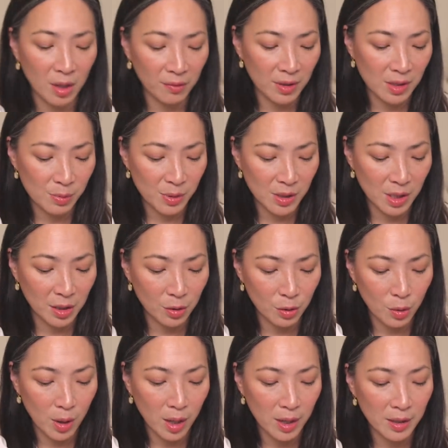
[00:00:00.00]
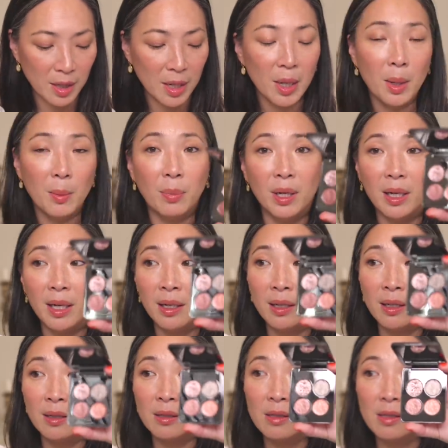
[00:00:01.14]
of this particular quad, but it
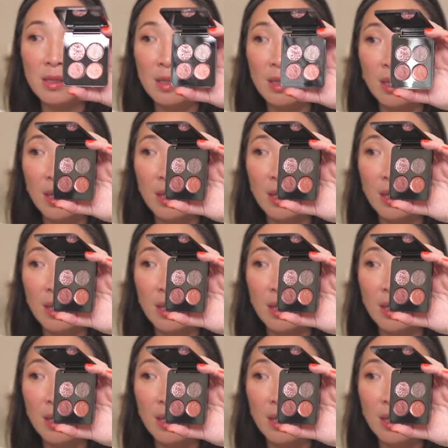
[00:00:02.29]
is